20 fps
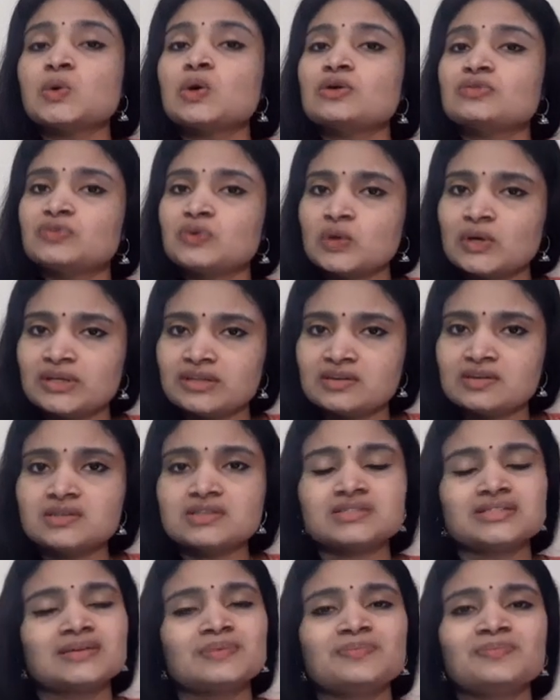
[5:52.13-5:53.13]
or 4
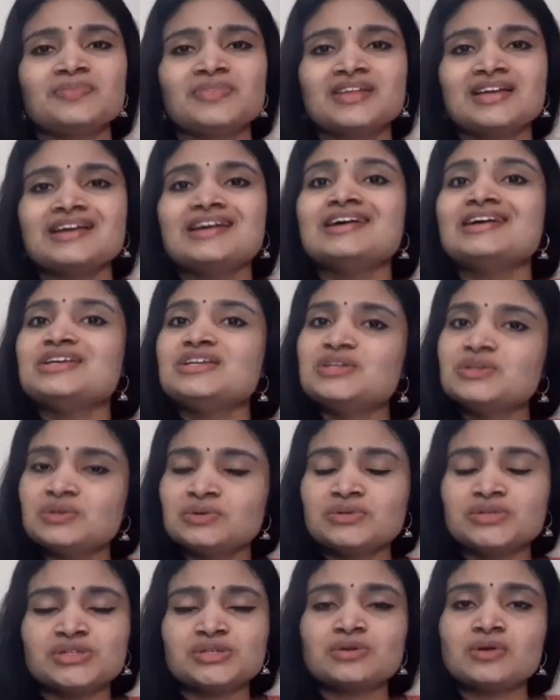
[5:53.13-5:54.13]
years,
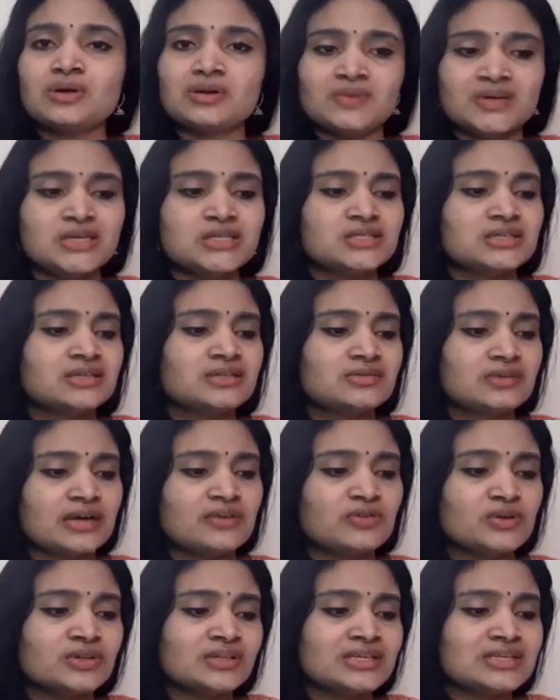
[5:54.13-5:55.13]
you should always
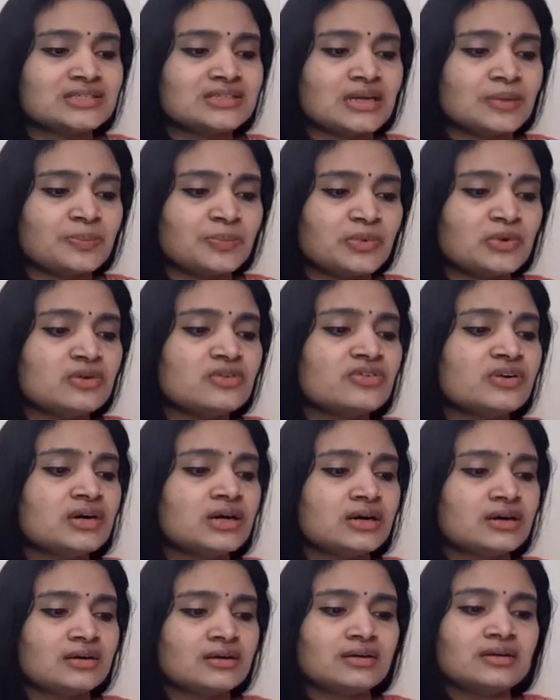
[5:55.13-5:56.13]
try for these type of
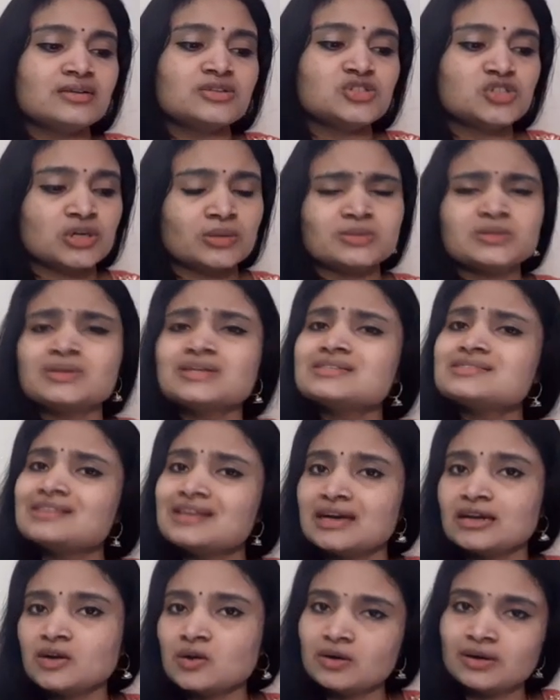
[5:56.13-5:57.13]
jobs, because
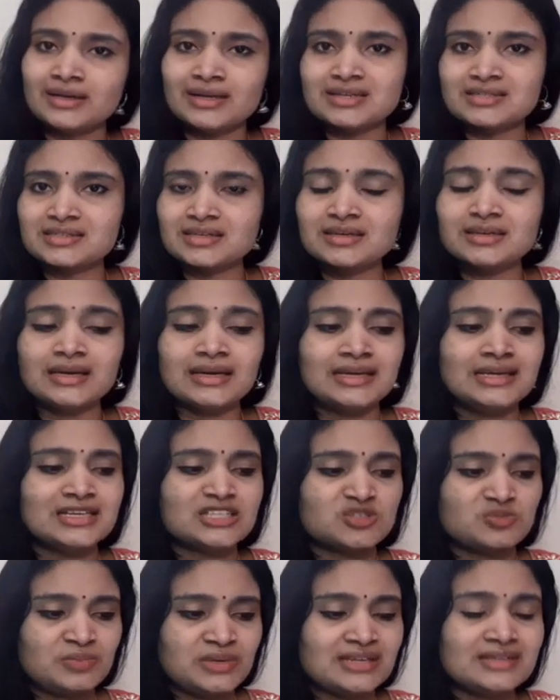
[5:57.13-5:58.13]
they are not asking any
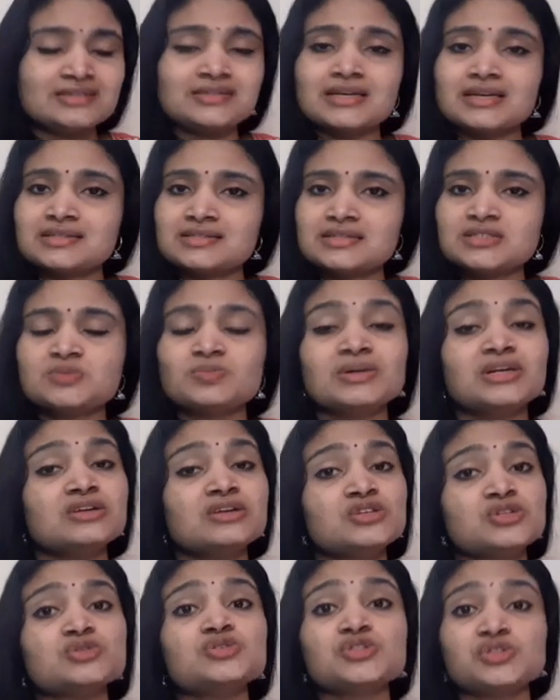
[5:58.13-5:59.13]
experience as such,
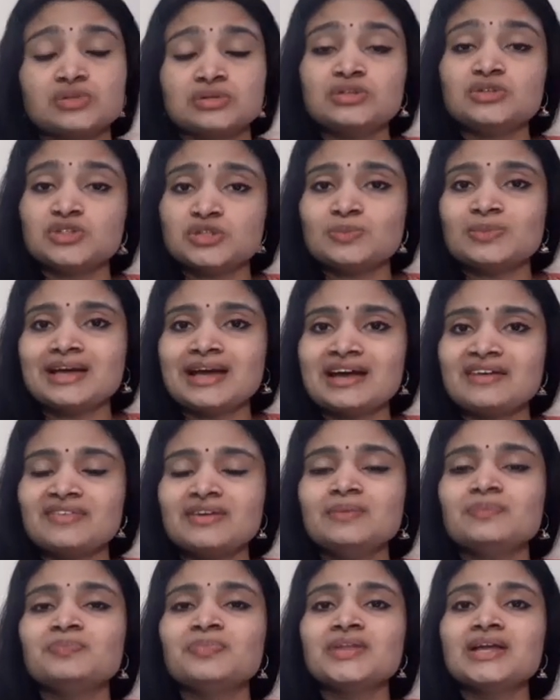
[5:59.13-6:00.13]
but you should be
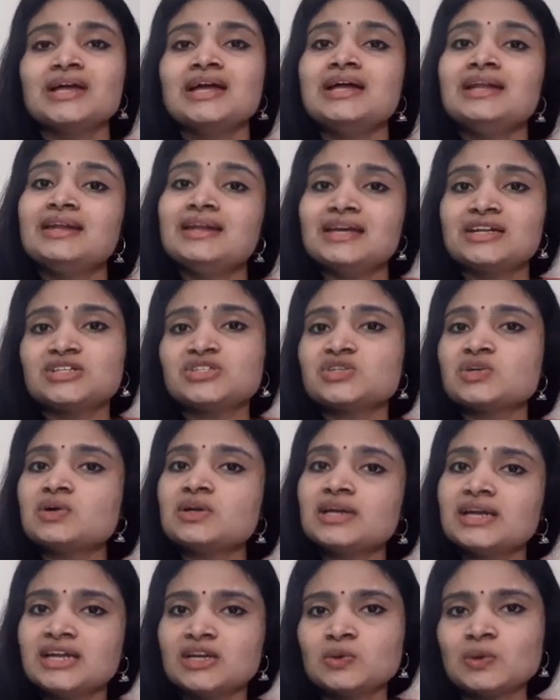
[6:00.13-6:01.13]
having NET
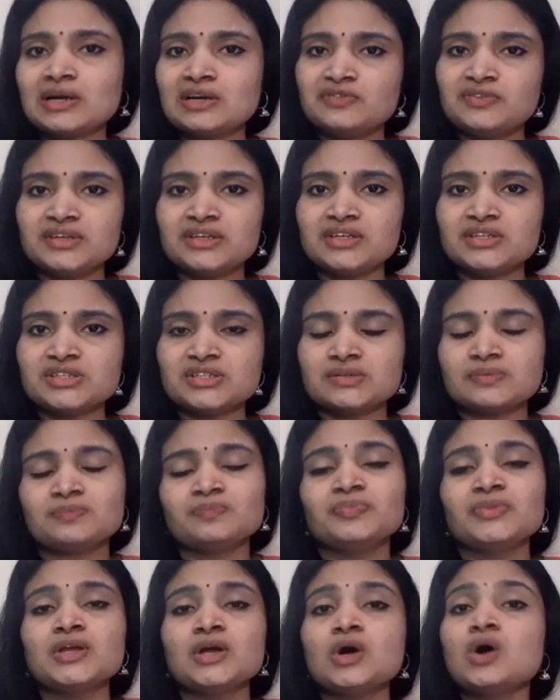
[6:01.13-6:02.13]
or GATE qualification,
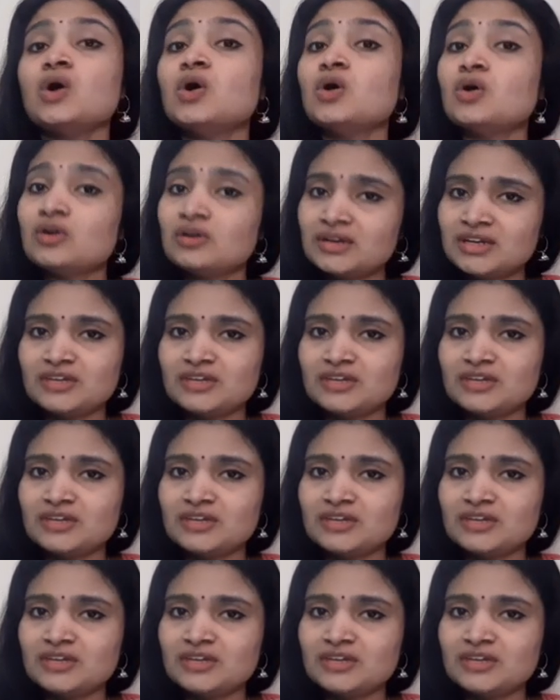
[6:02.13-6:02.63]
or